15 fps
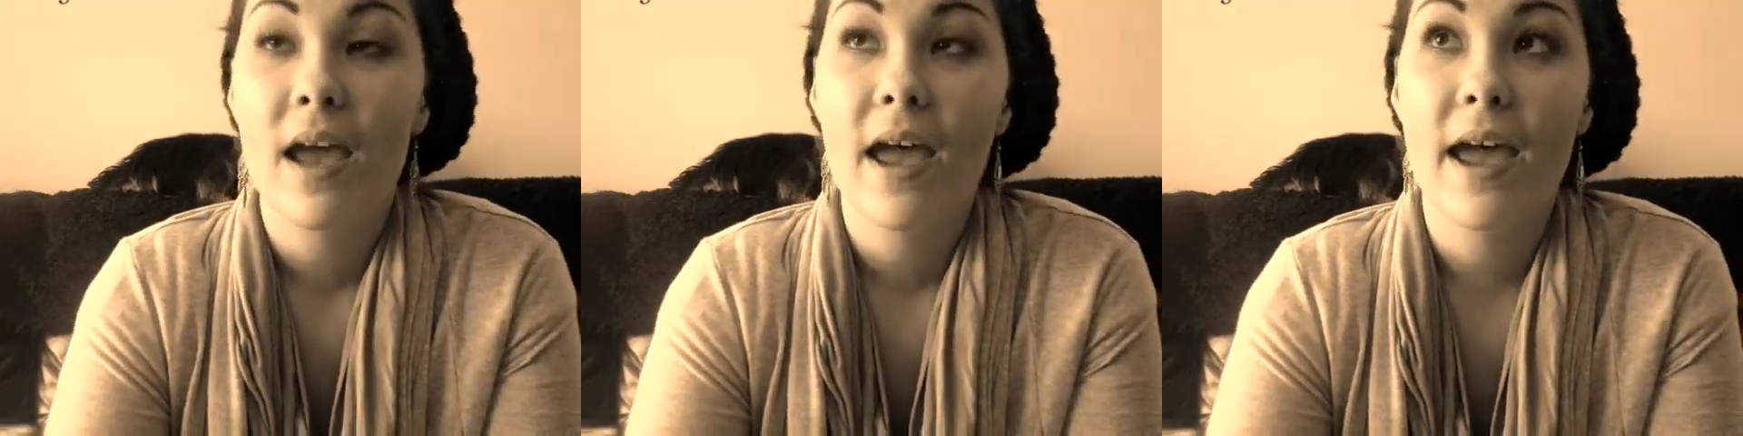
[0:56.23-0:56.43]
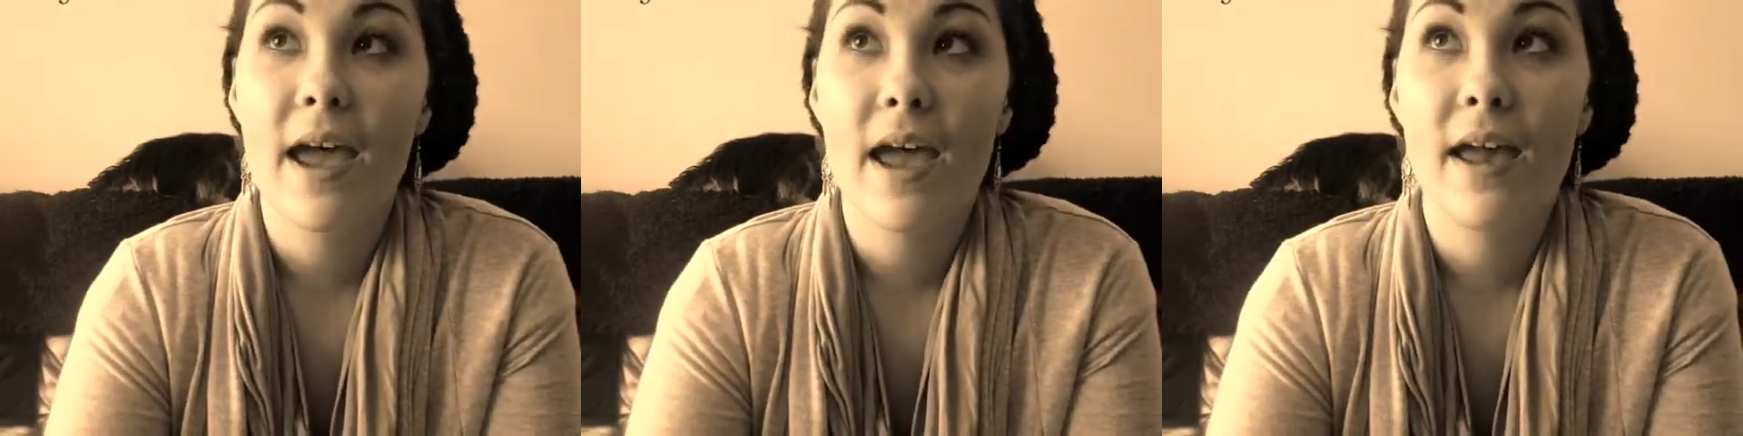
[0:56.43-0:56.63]

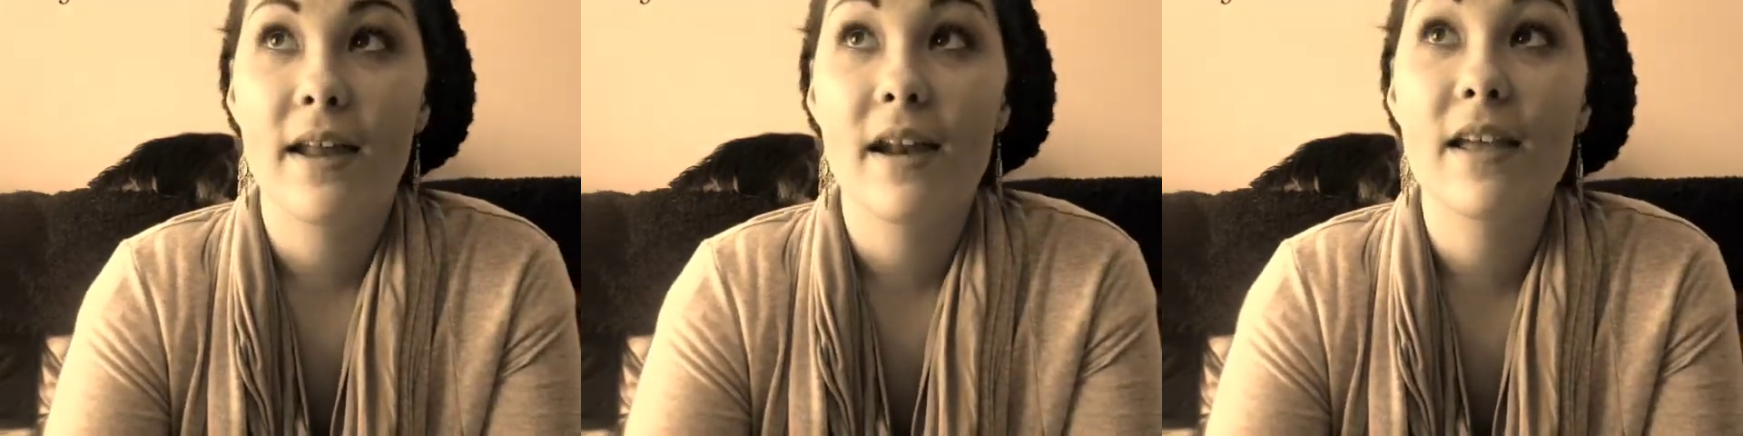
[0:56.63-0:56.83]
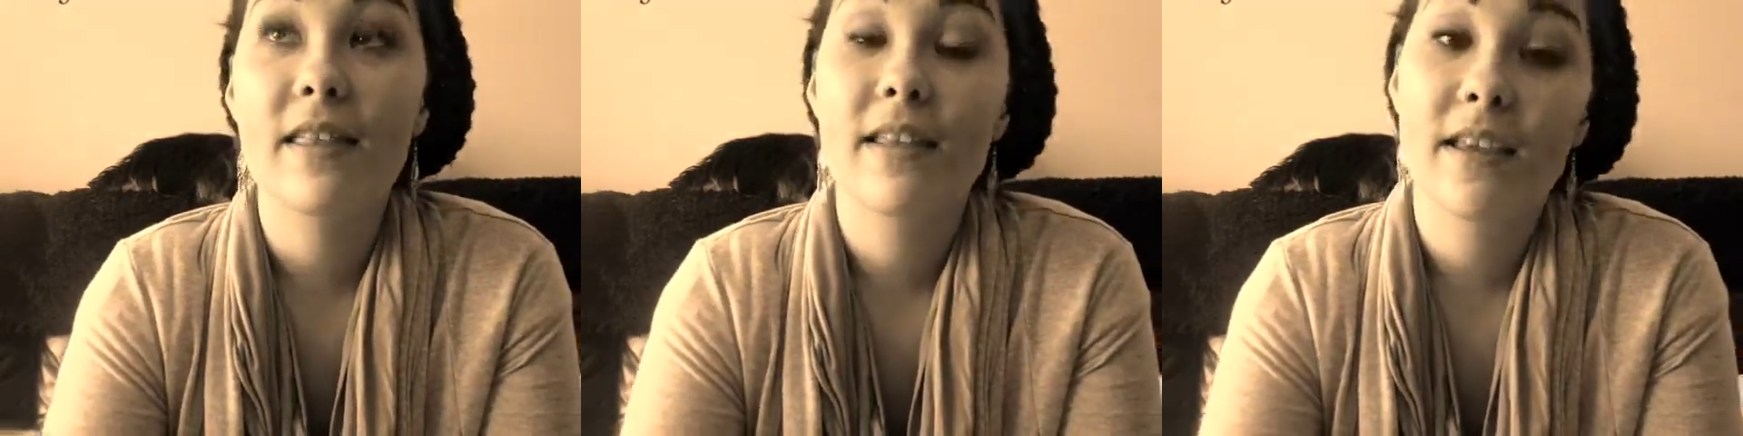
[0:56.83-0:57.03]

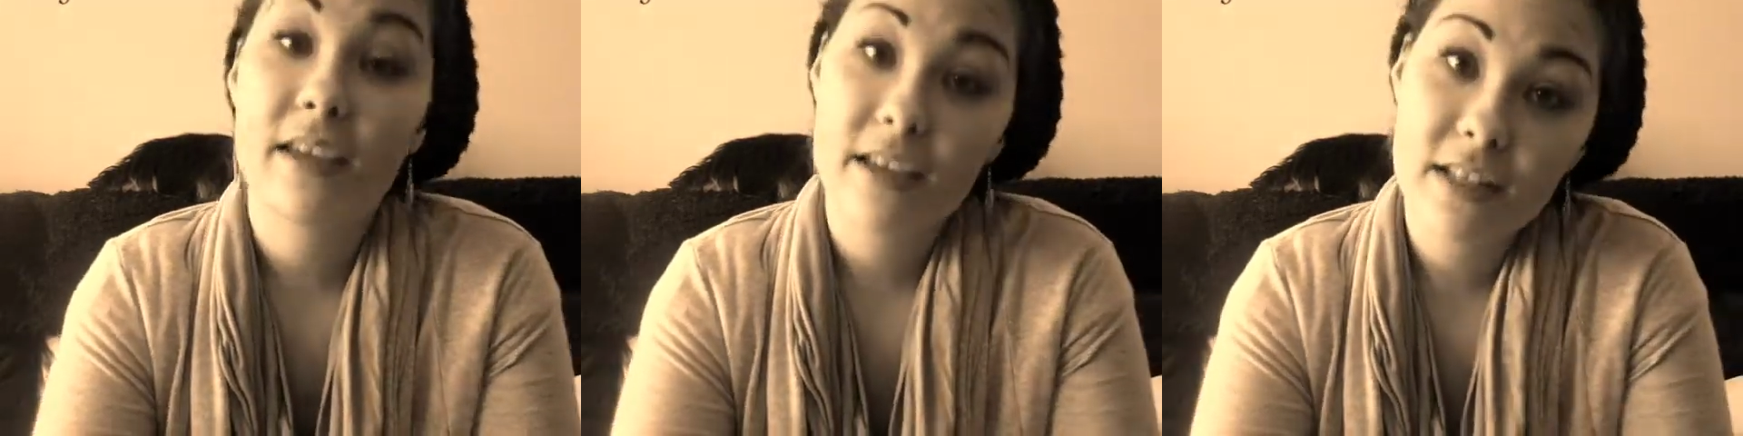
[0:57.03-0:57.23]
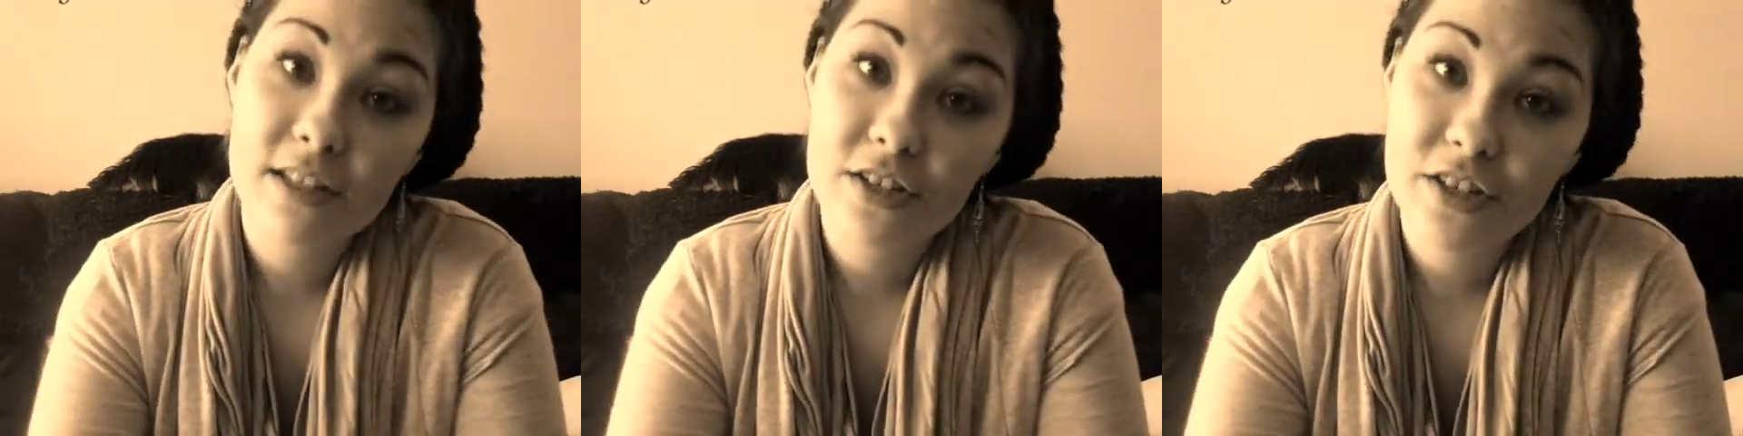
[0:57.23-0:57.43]
And
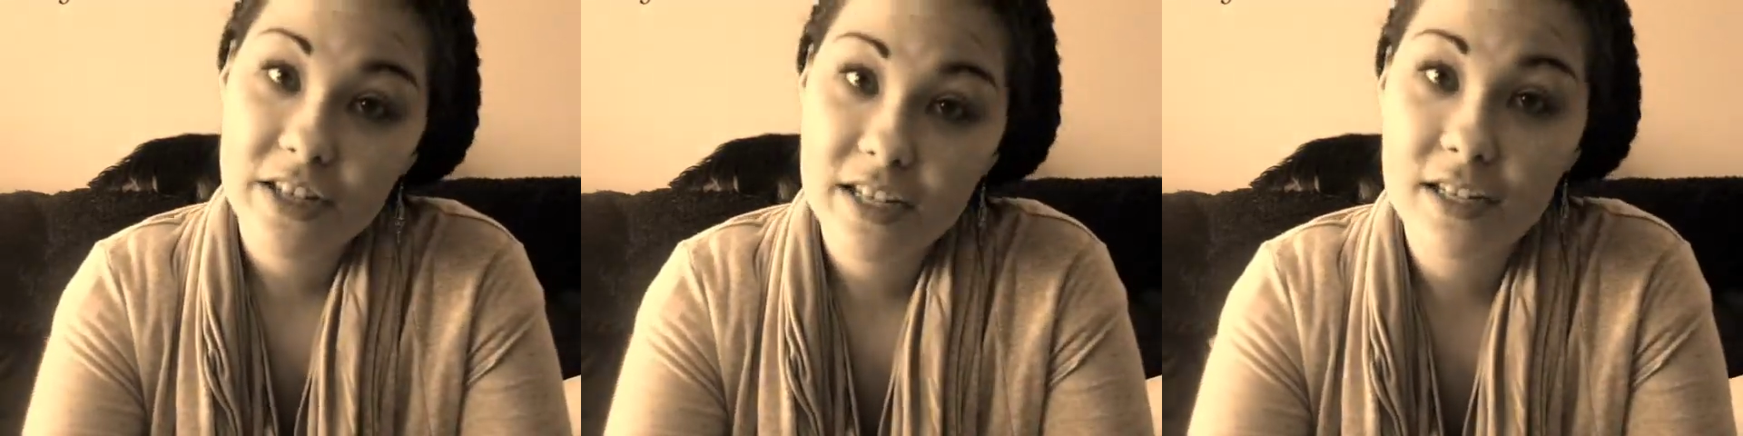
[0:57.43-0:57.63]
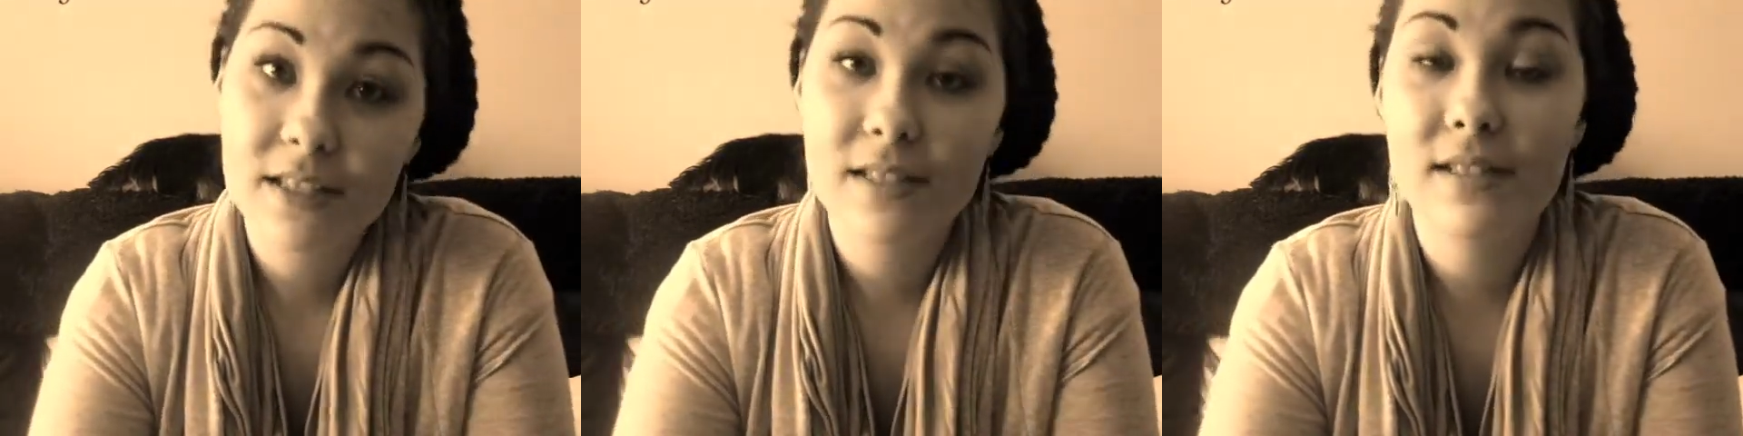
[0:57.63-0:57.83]
the answer
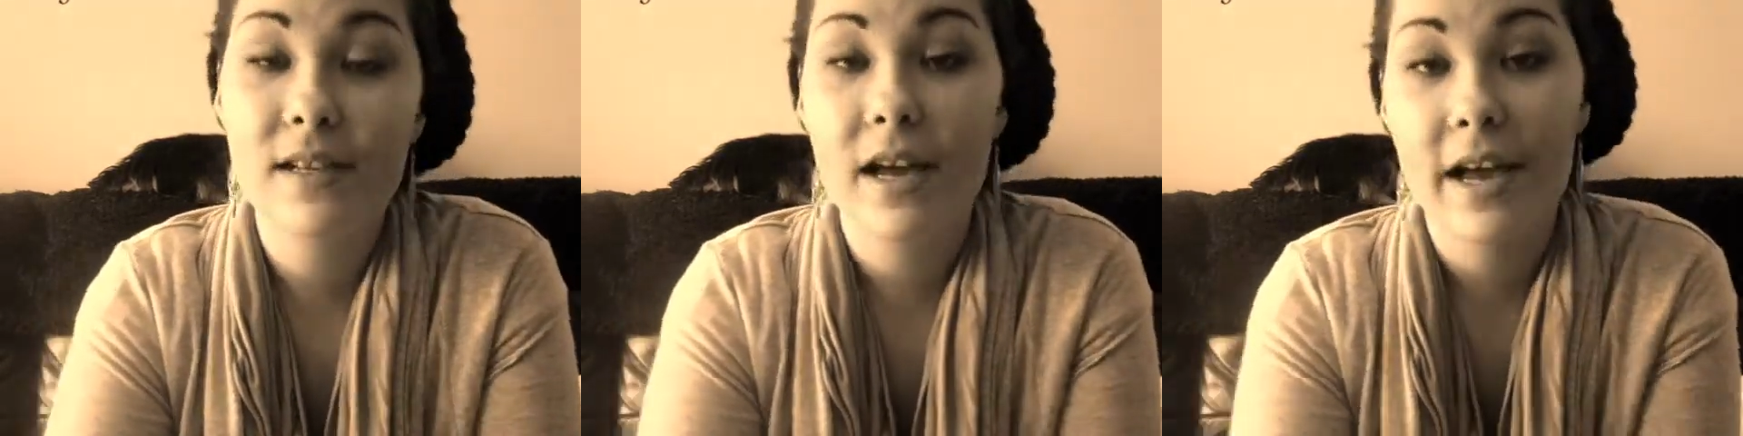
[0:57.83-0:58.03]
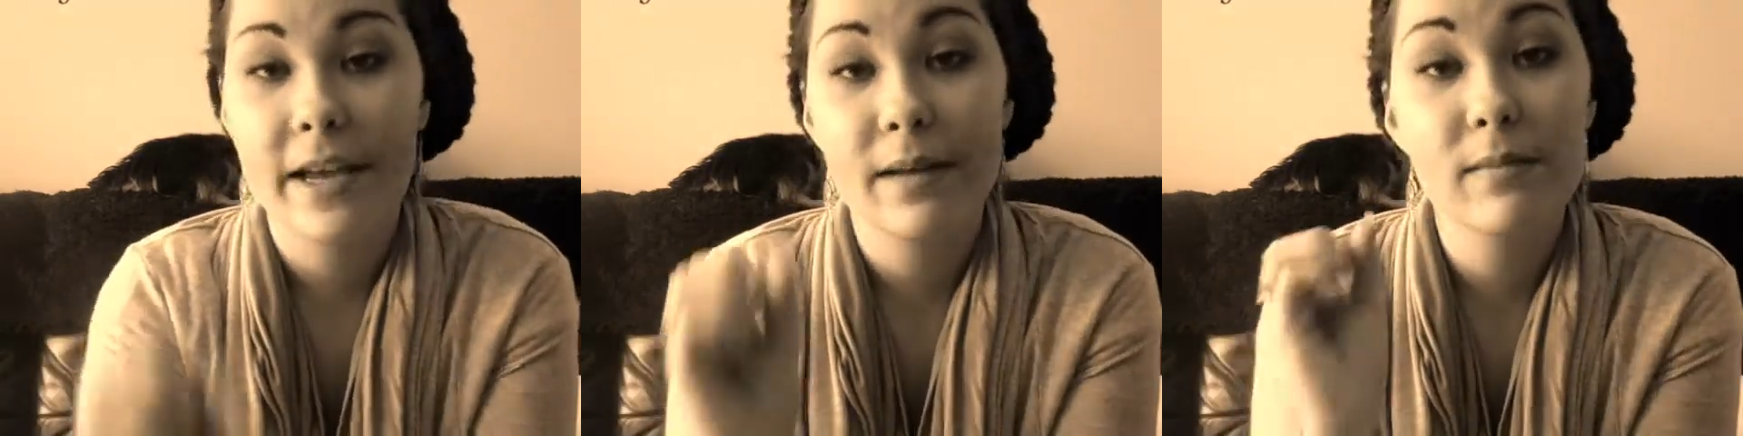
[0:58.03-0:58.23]
is,
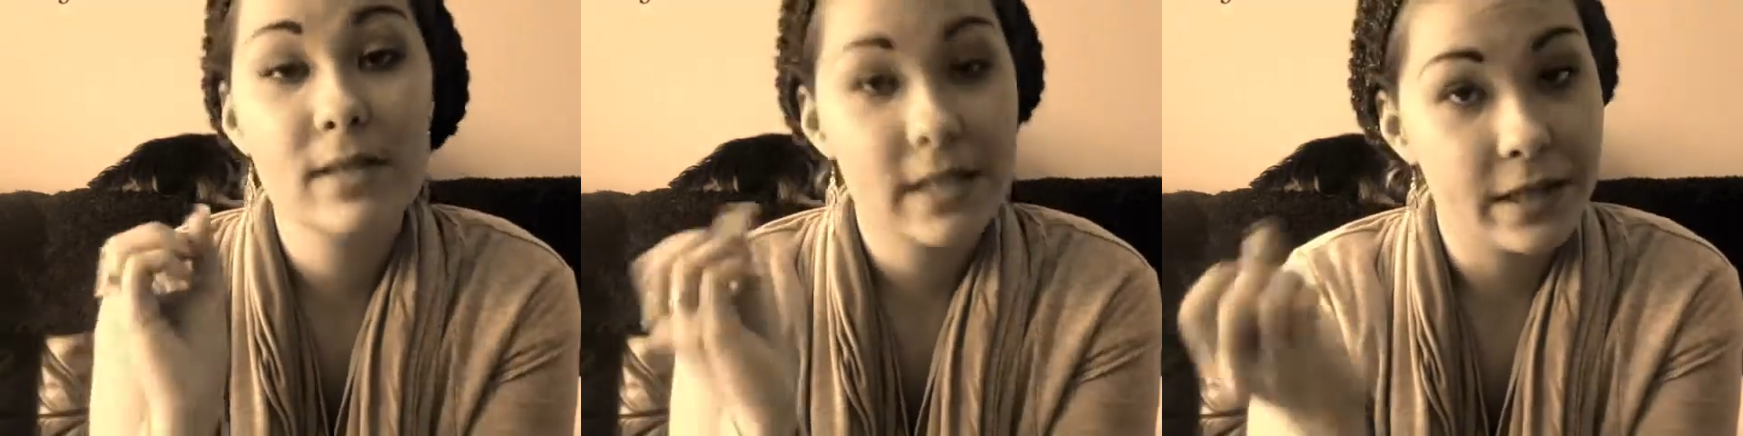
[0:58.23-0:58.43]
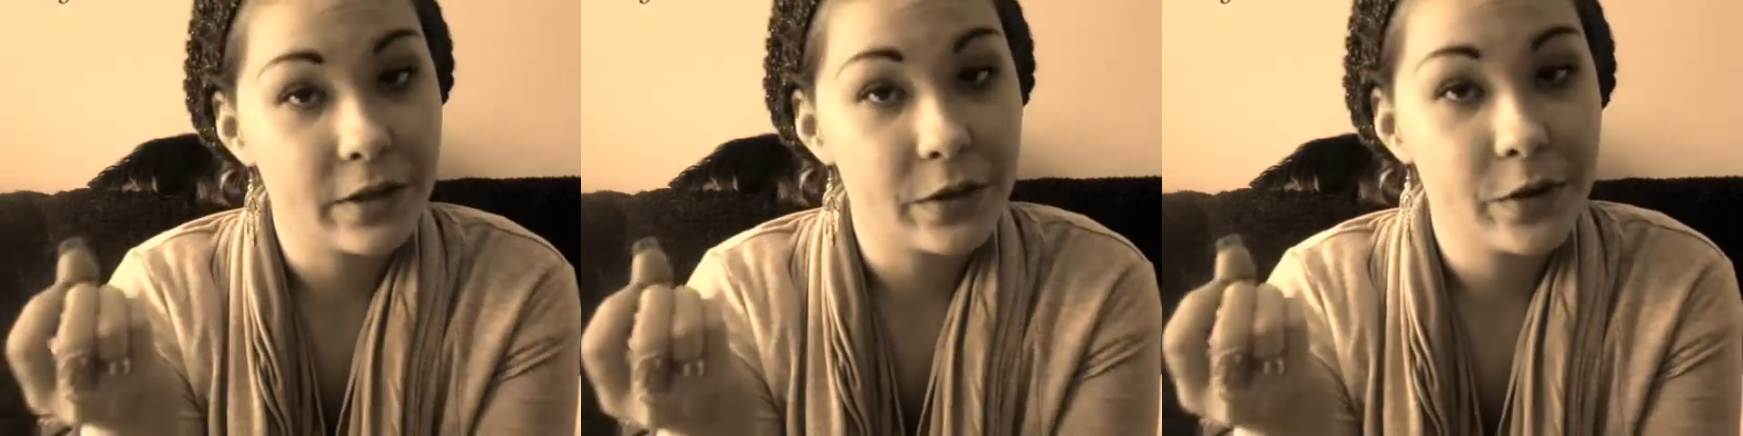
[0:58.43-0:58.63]
I am
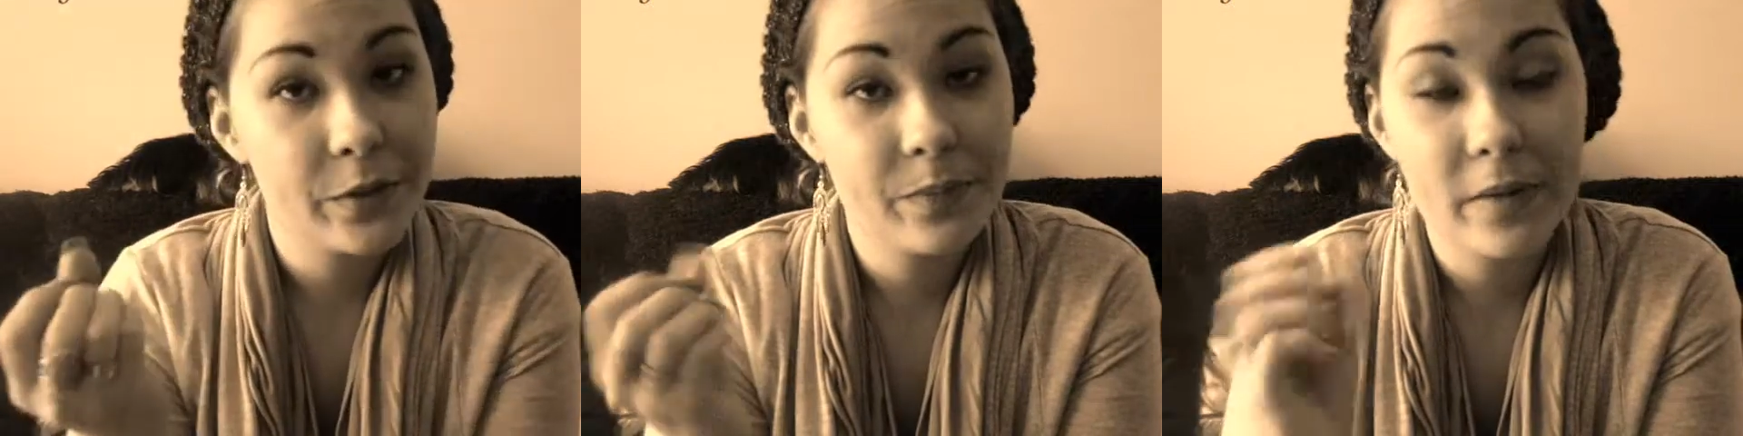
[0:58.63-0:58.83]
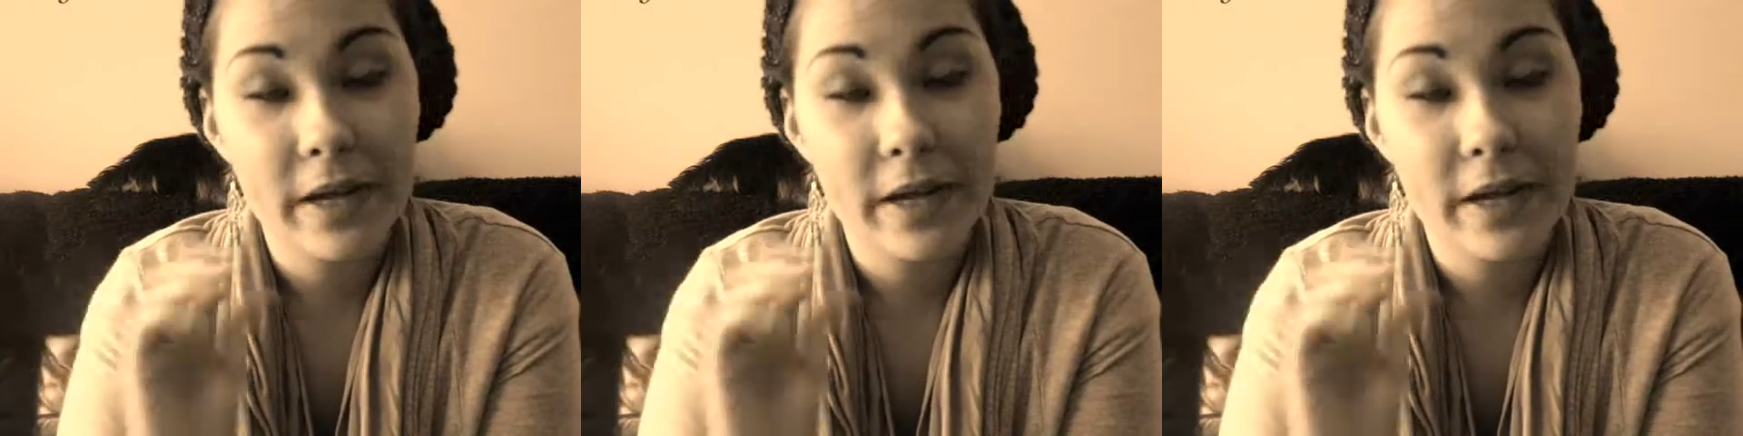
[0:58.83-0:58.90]
single.